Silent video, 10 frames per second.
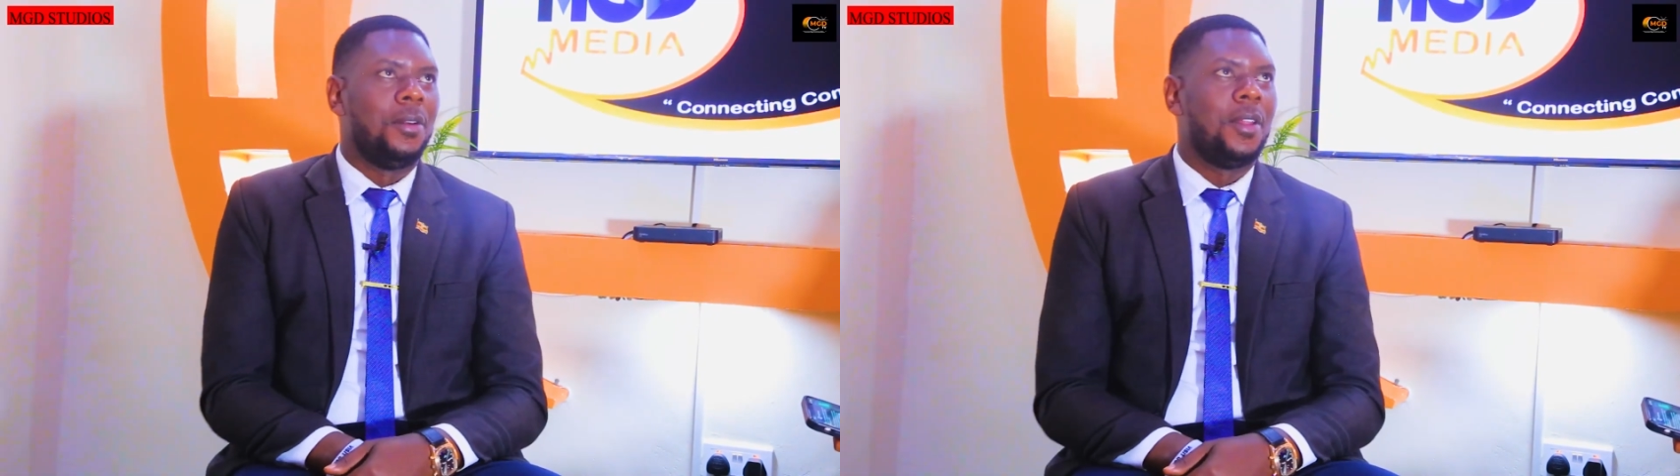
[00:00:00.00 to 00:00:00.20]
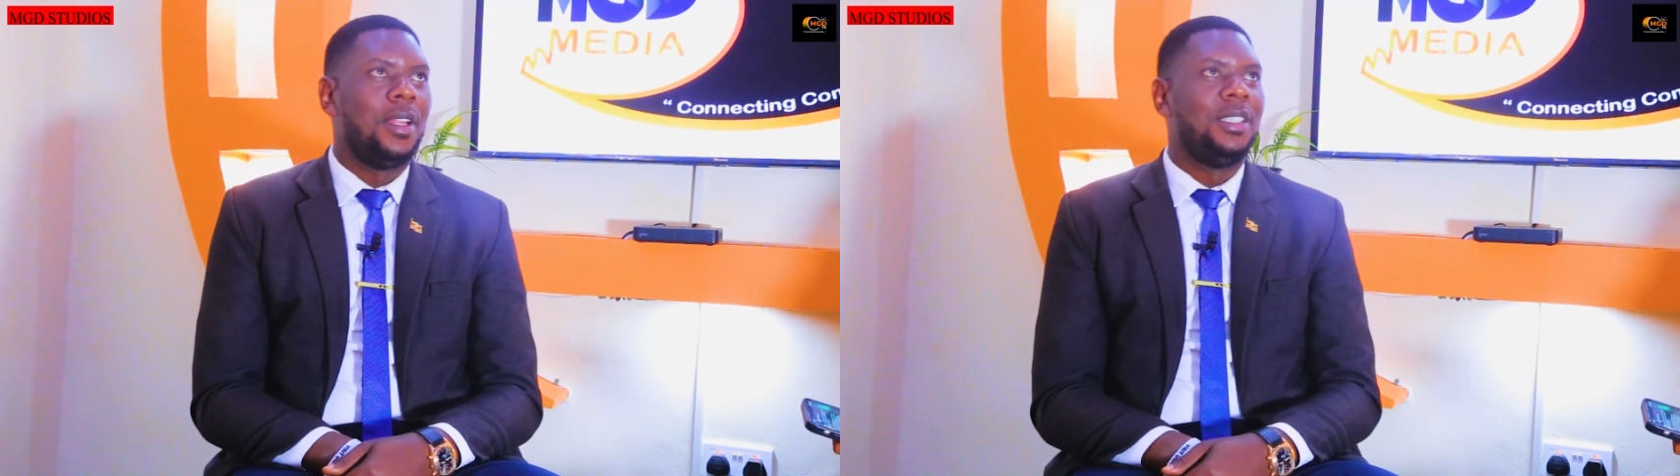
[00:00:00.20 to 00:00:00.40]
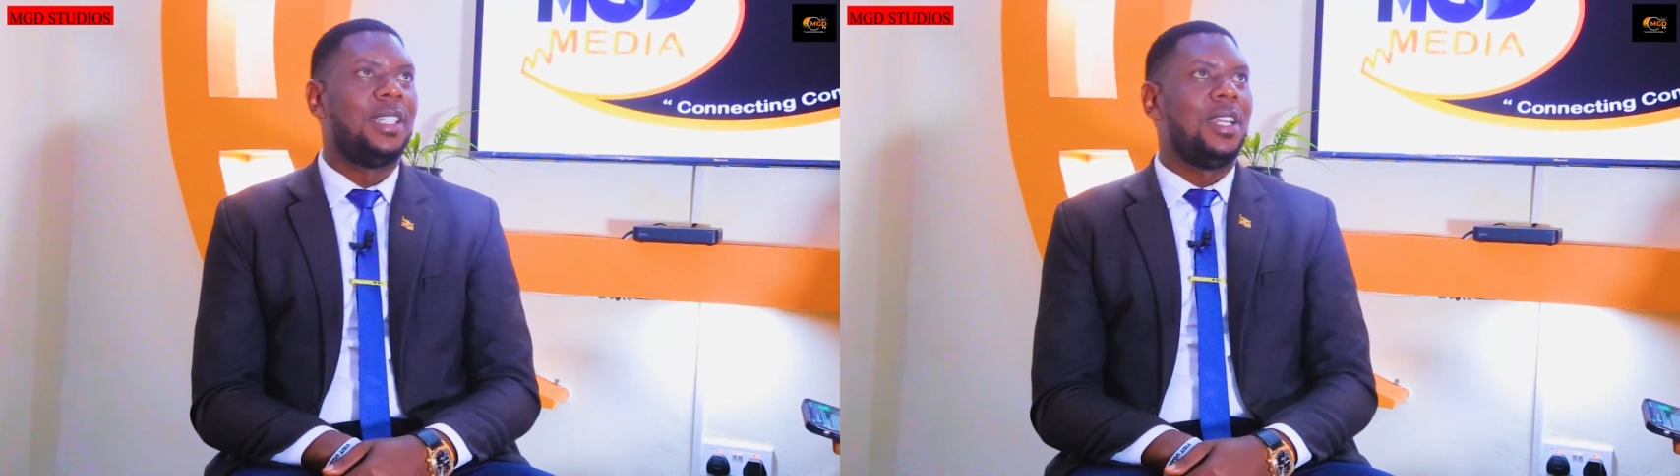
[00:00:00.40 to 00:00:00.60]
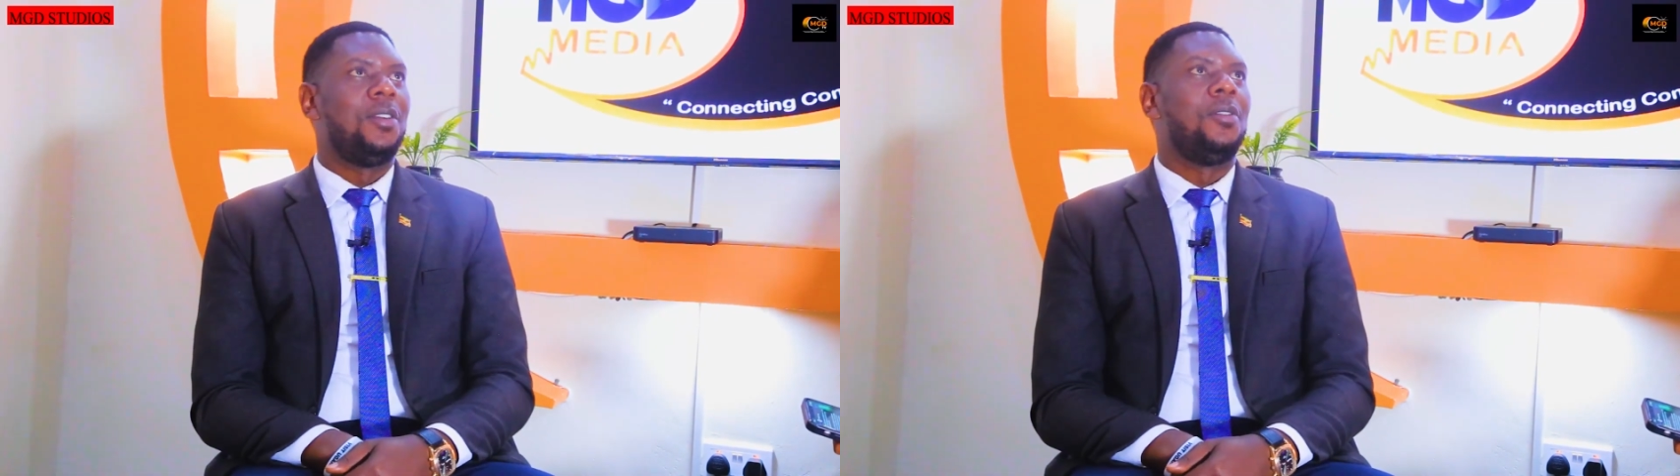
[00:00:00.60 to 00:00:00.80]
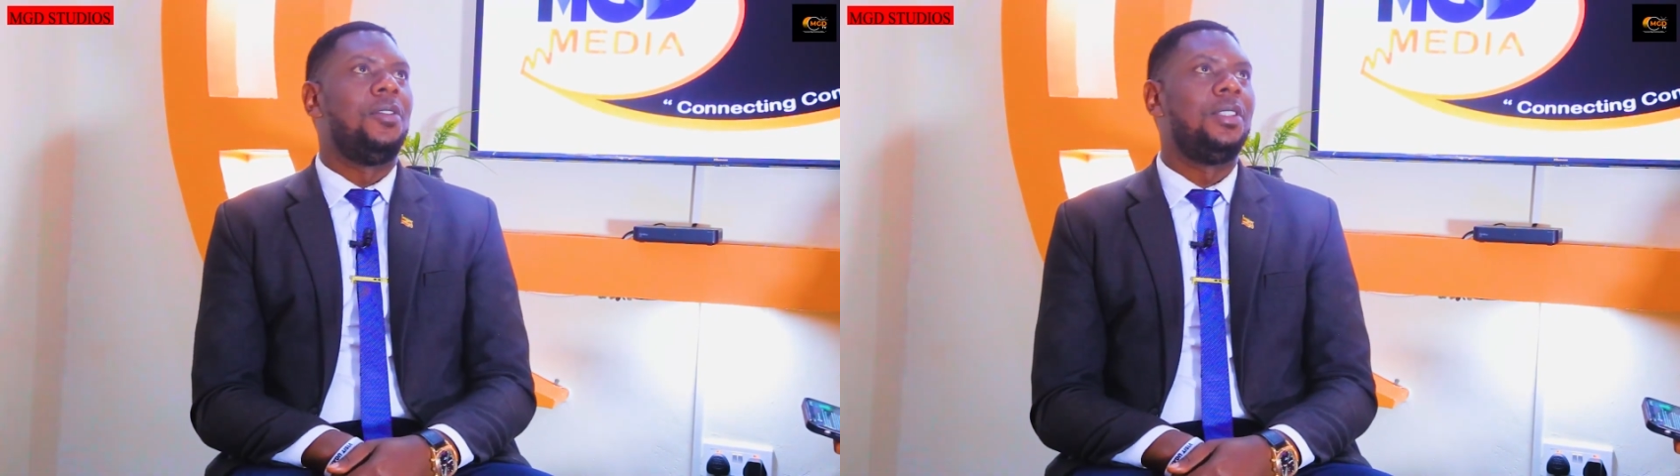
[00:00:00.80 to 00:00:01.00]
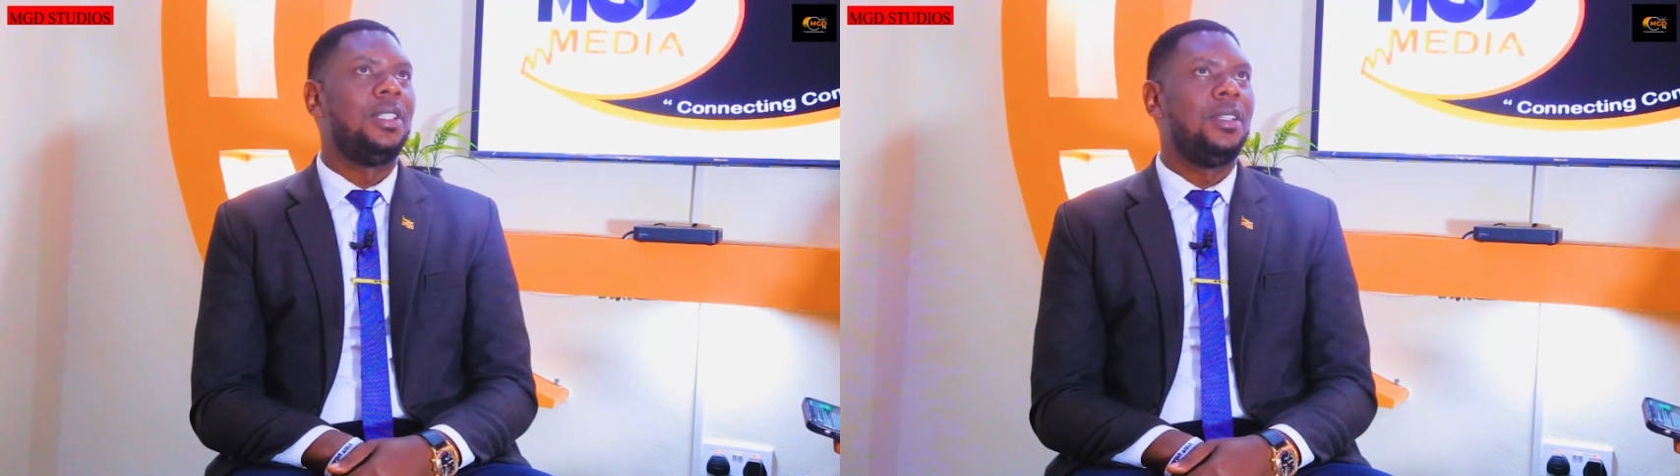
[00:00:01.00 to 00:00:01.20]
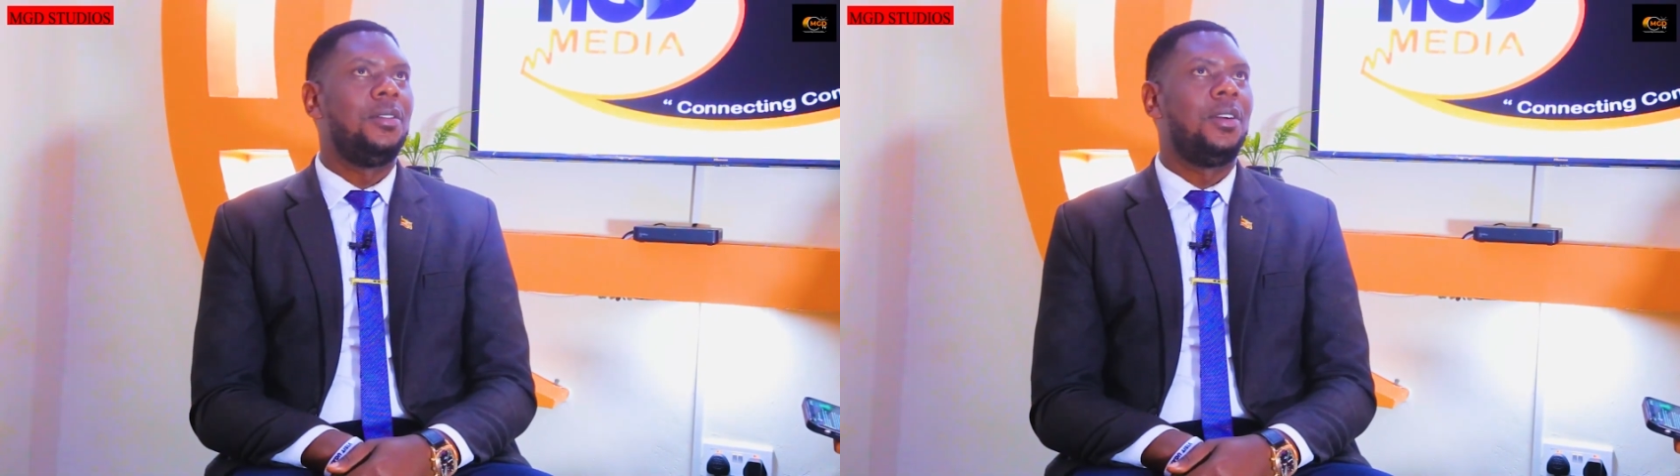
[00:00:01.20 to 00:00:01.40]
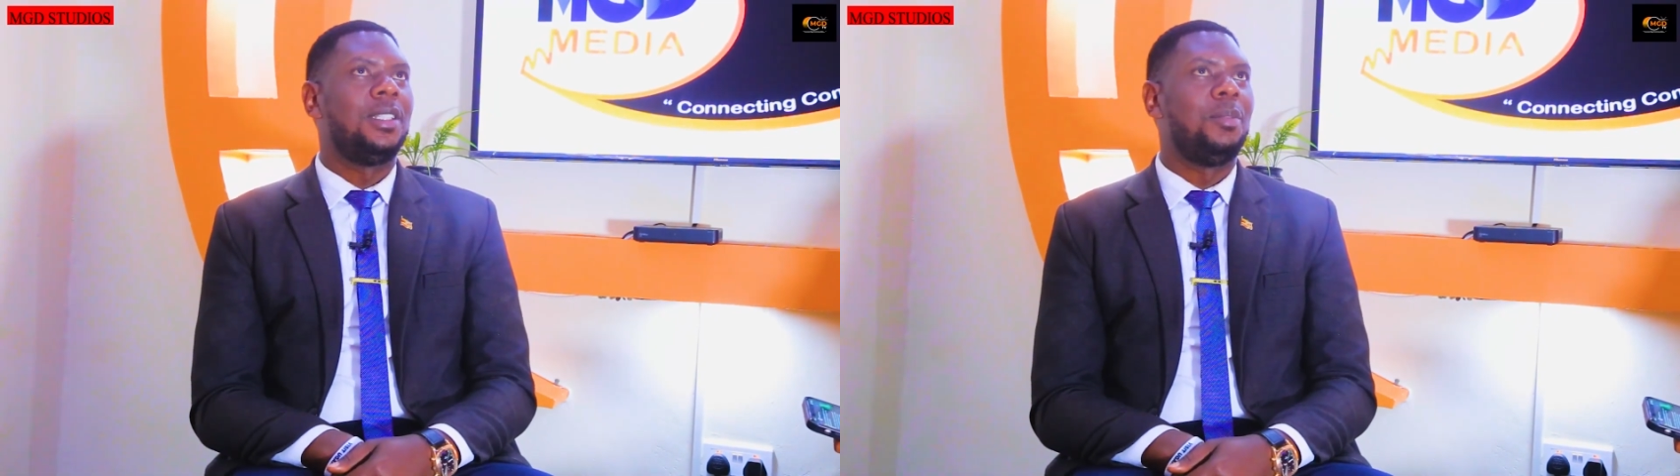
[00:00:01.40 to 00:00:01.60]
You're then in charge of, you see,
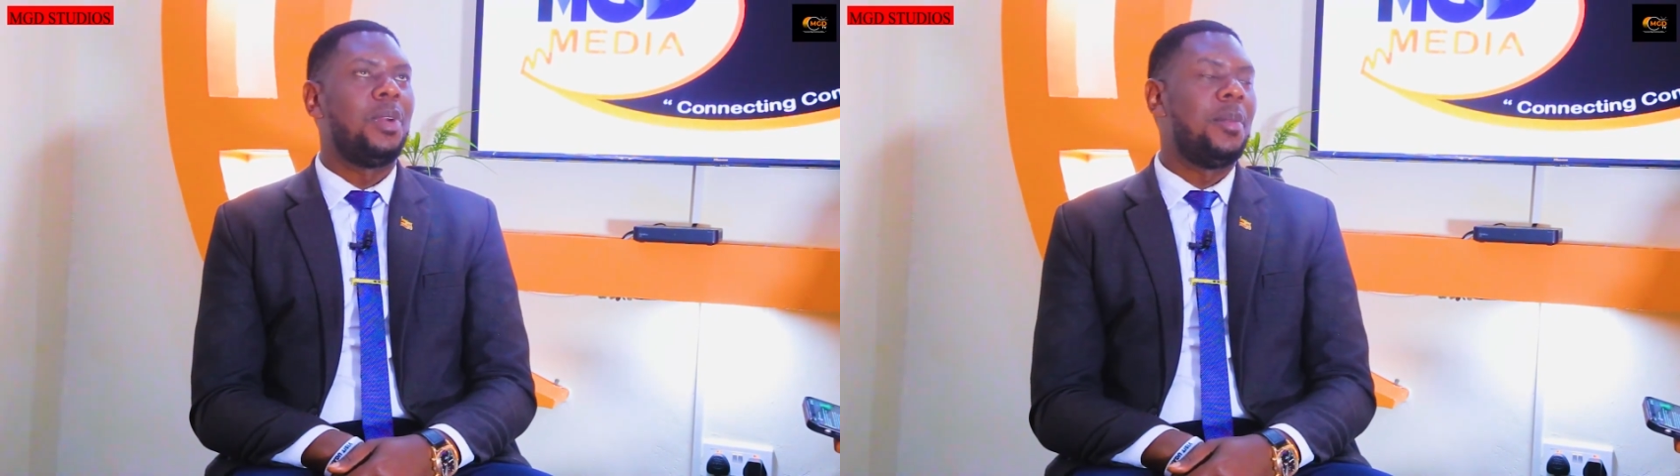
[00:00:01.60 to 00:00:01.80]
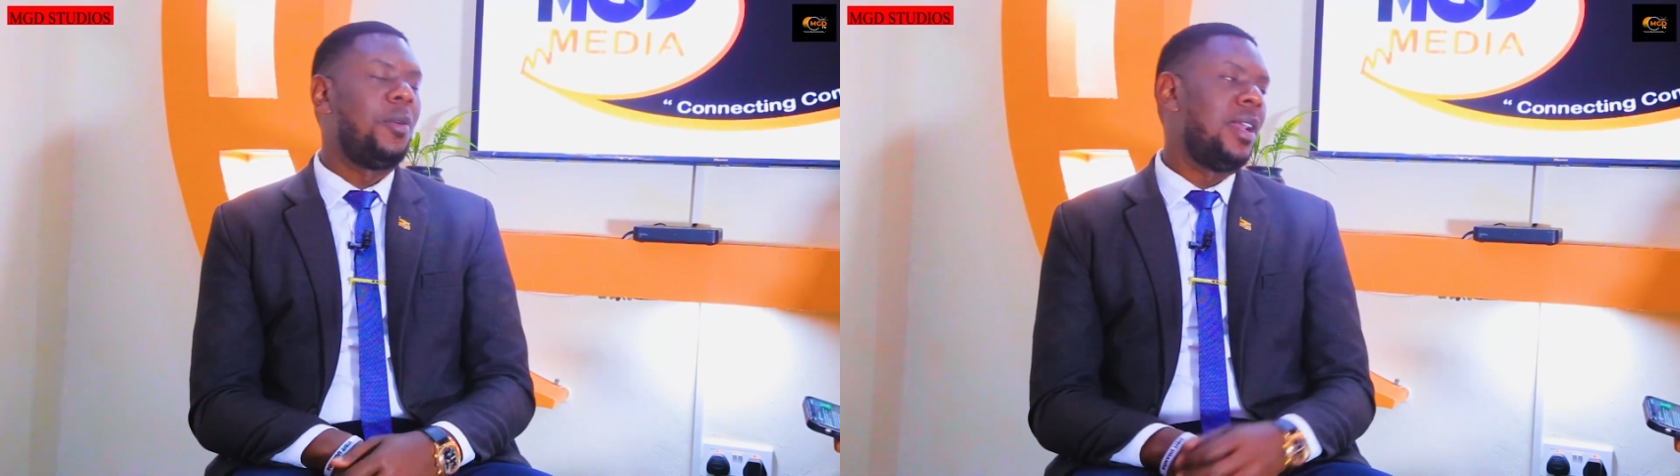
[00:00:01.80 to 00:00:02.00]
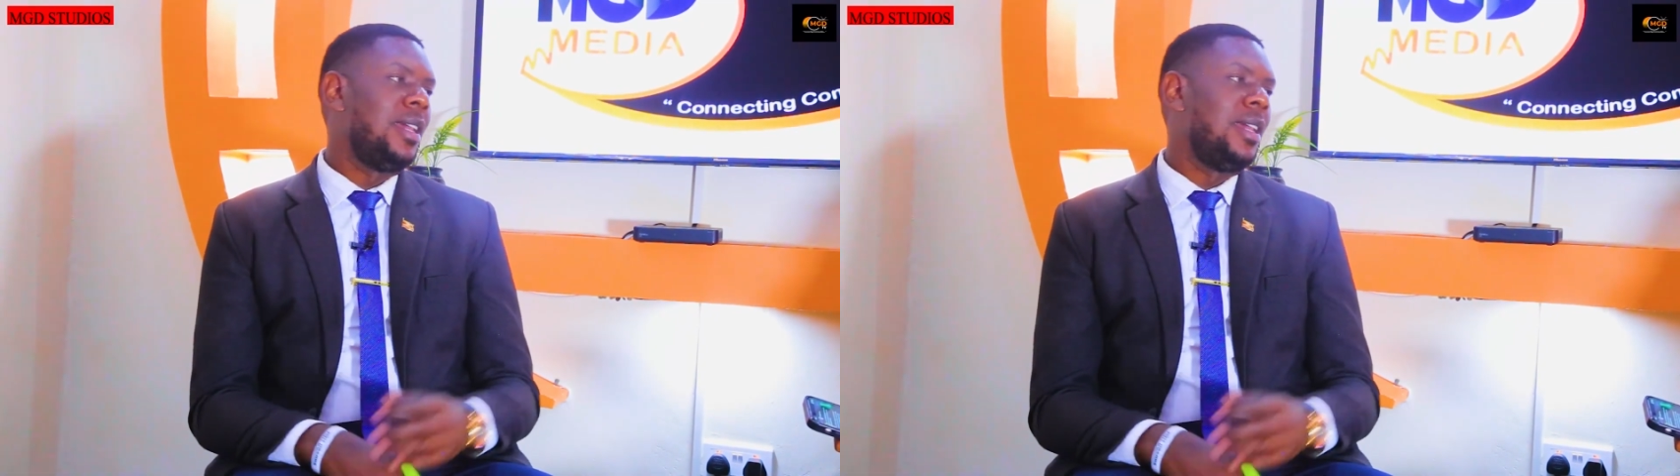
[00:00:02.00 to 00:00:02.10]
for us in primary,